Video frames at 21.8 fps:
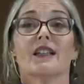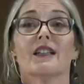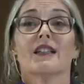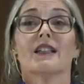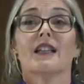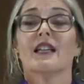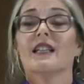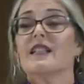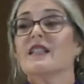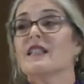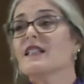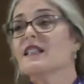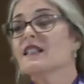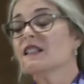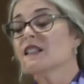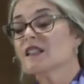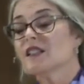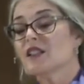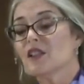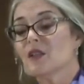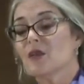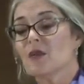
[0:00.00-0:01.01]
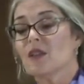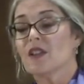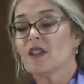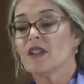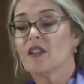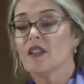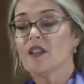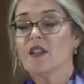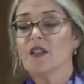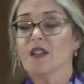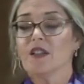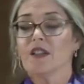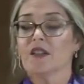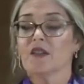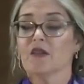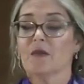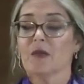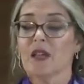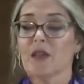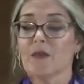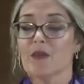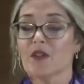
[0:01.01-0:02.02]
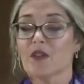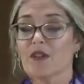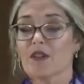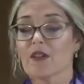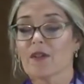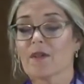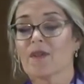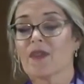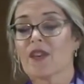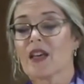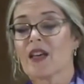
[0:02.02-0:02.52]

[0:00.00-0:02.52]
1961, the year of my birth.